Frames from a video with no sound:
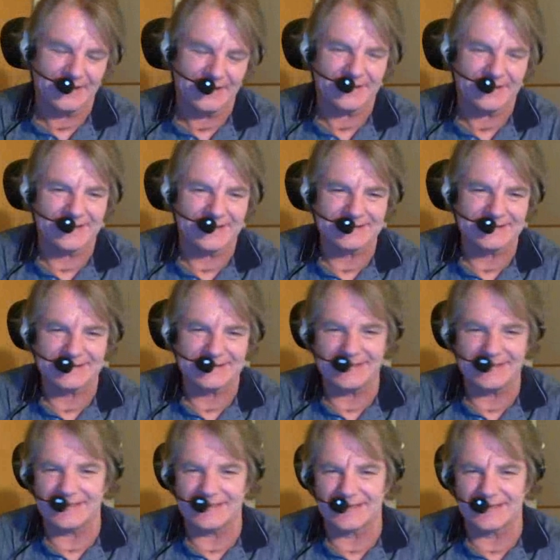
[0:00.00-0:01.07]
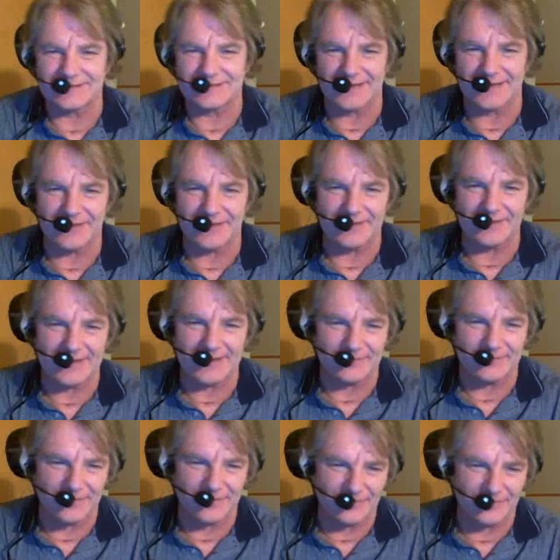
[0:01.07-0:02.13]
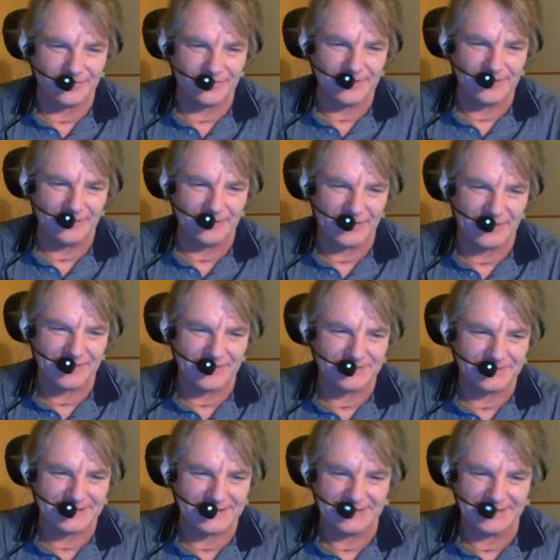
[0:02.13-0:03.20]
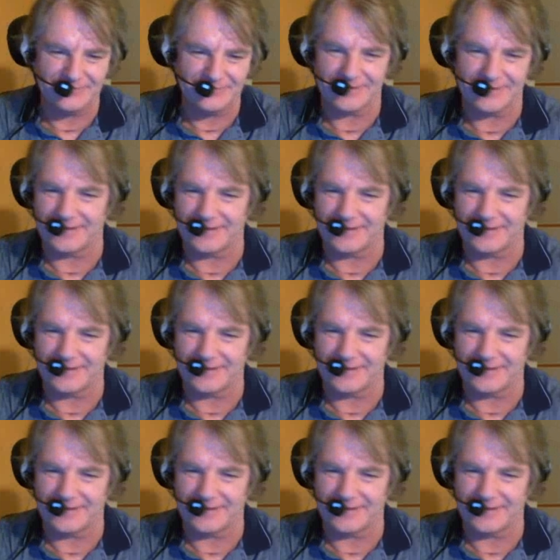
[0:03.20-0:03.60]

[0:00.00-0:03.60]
Let's see, yesterday we left off on that bow routine with